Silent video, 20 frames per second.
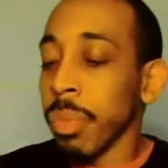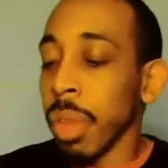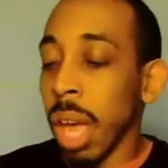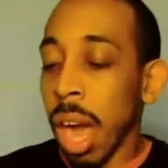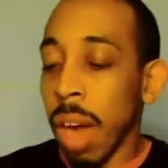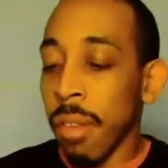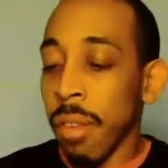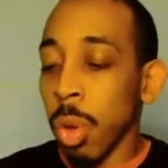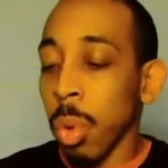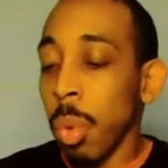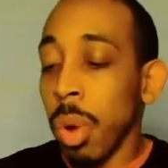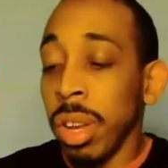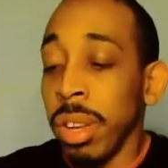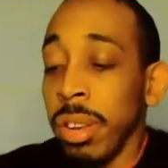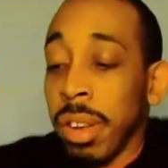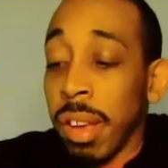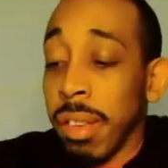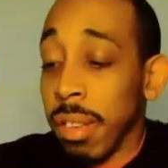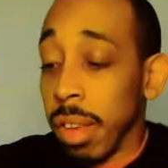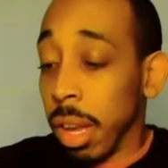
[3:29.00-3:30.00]
Everyone
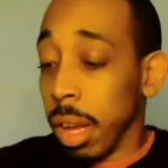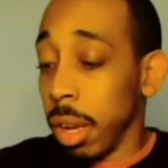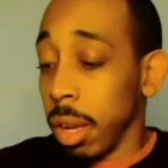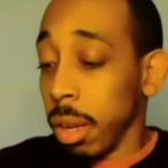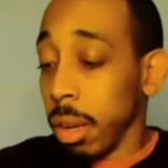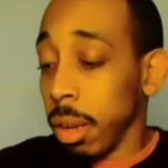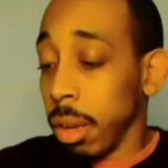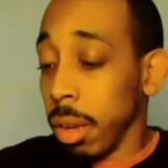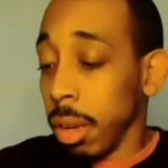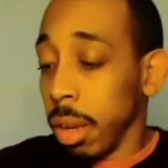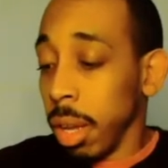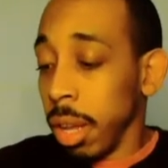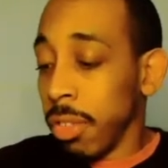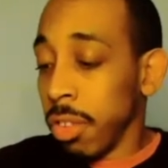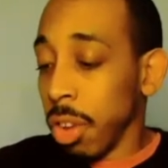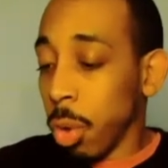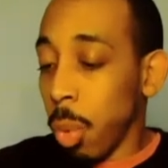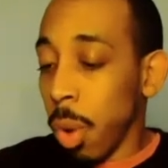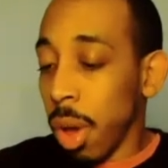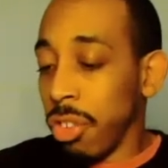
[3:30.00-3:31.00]
does it. It's a
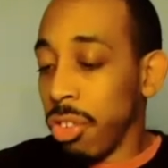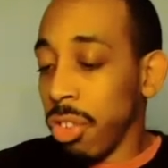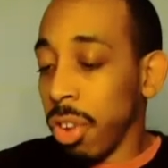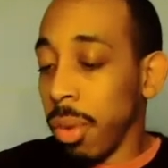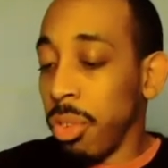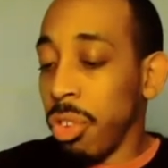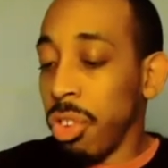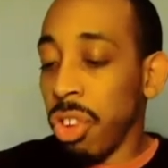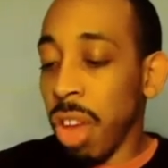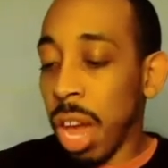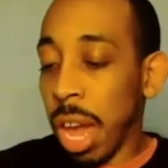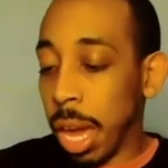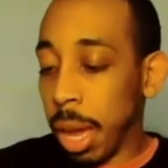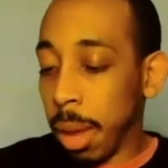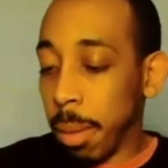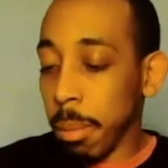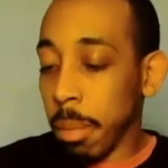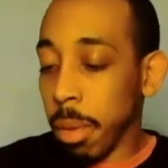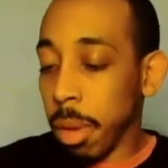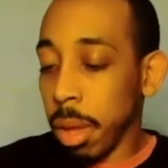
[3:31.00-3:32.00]
question of shame,
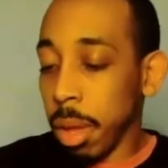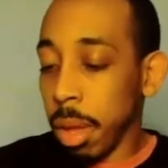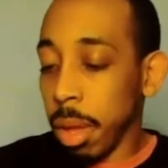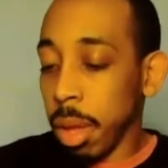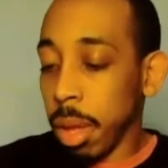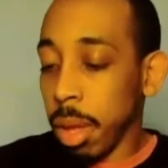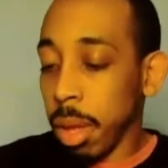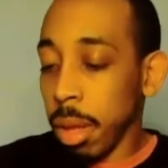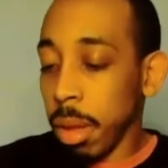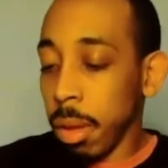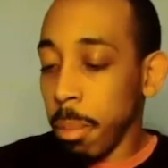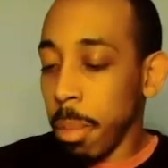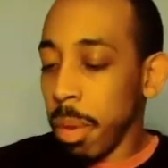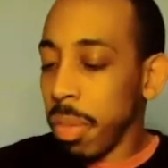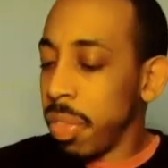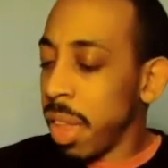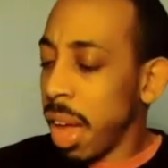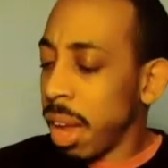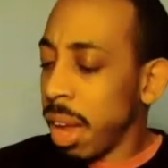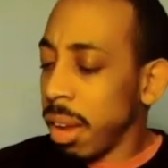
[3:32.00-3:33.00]

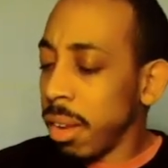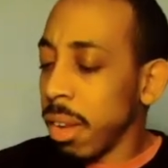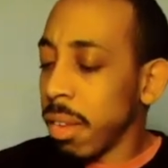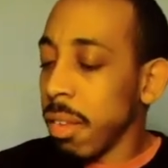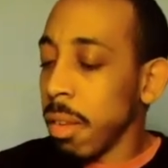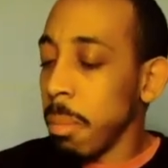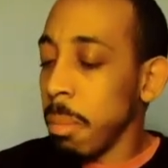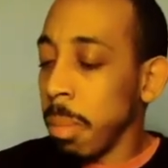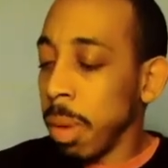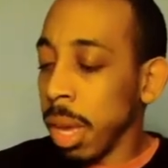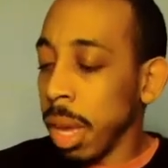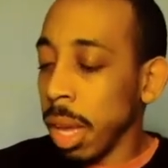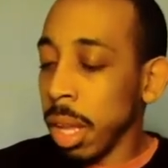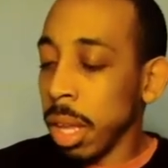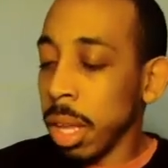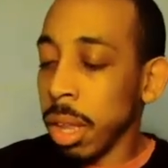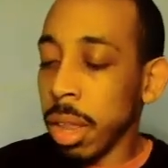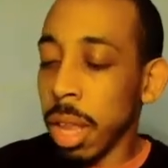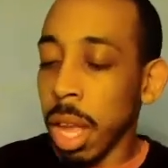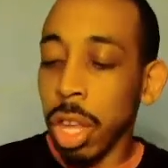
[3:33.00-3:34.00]
but that doesn't
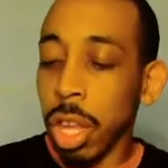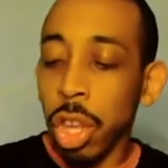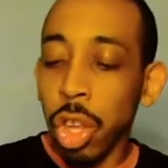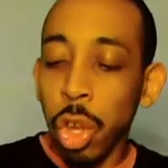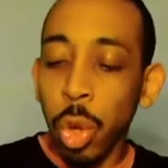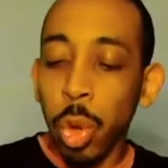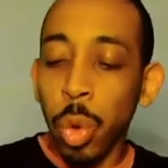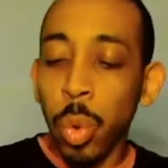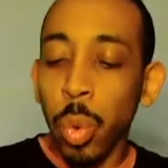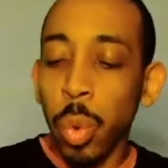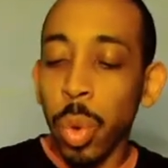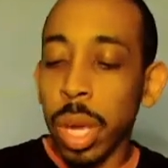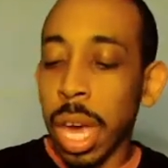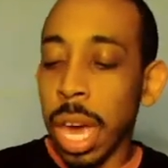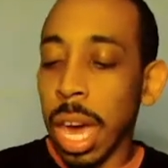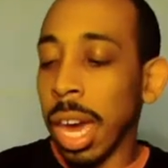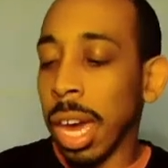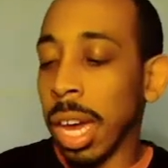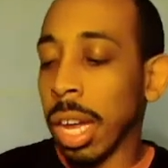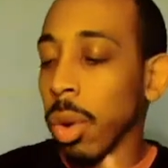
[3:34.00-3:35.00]
mean that you
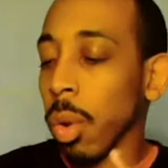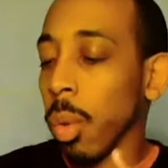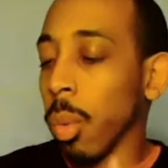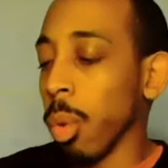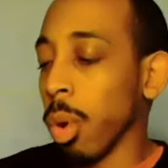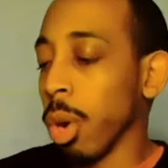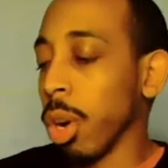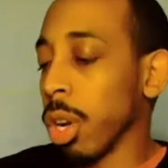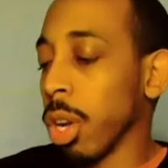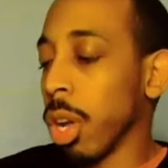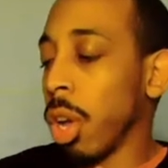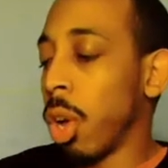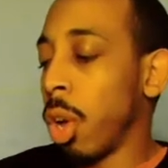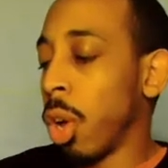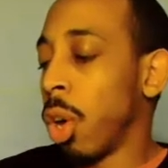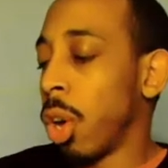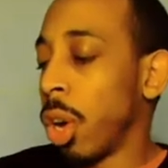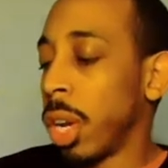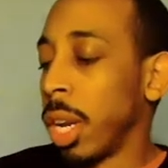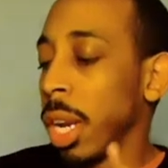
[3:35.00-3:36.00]
can't work
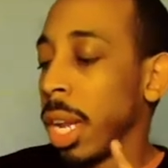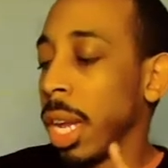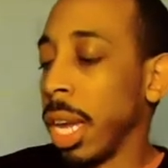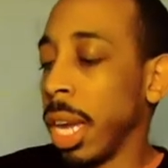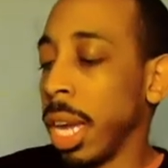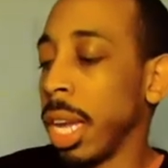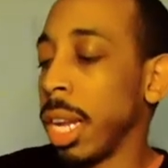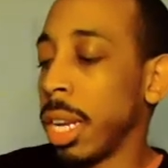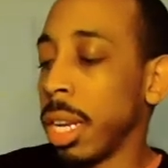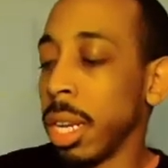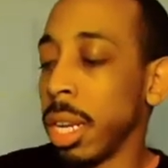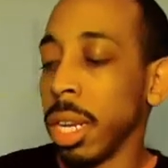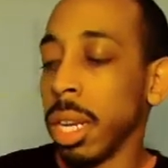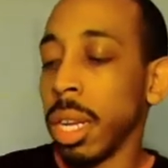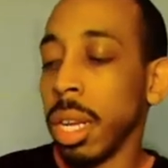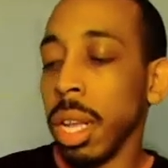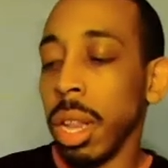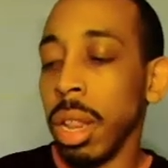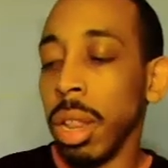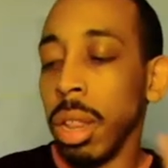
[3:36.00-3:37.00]
on it.
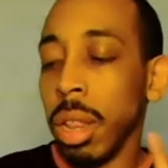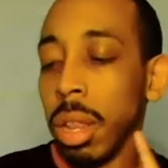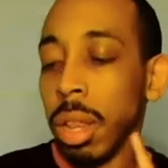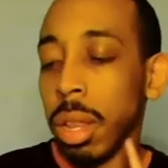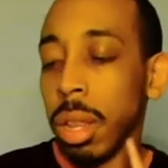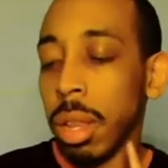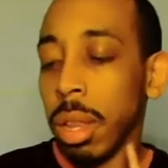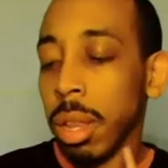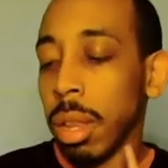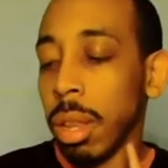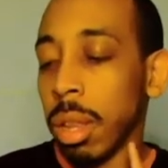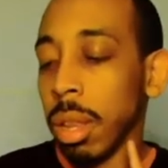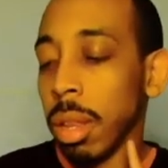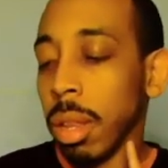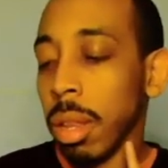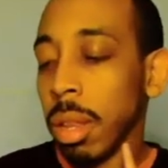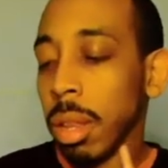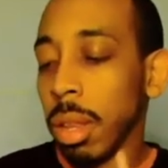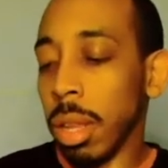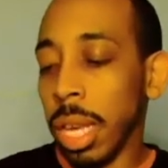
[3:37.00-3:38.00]

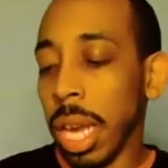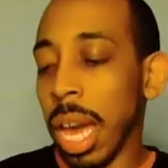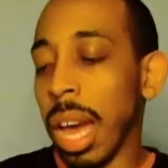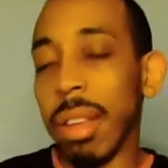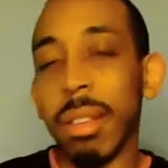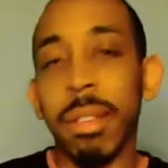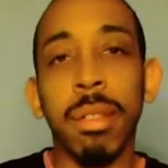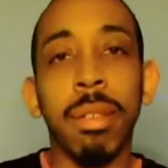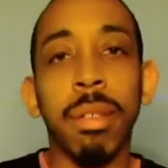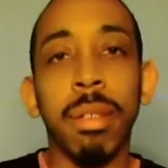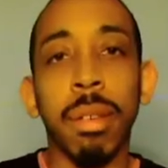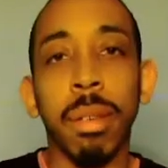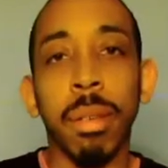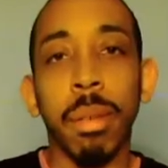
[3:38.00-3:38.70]
Yes.